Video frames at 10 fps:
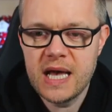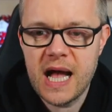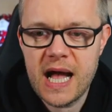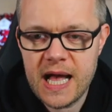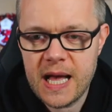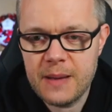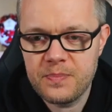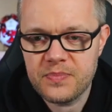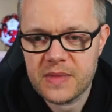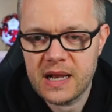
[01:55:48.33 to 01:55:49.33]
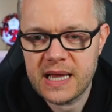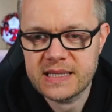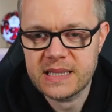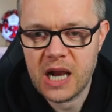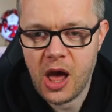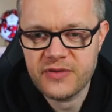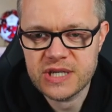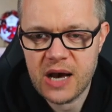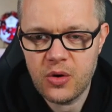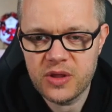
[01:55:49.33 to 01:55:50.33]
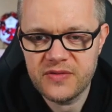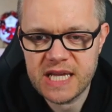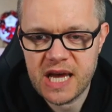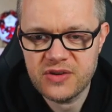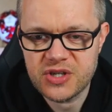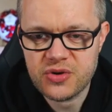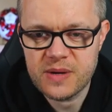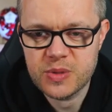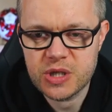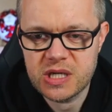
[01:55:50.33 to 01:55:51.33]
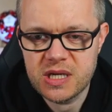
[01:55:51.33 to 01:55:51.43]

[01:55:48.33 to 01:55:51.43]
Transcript: Um, links in the live chat or the video description.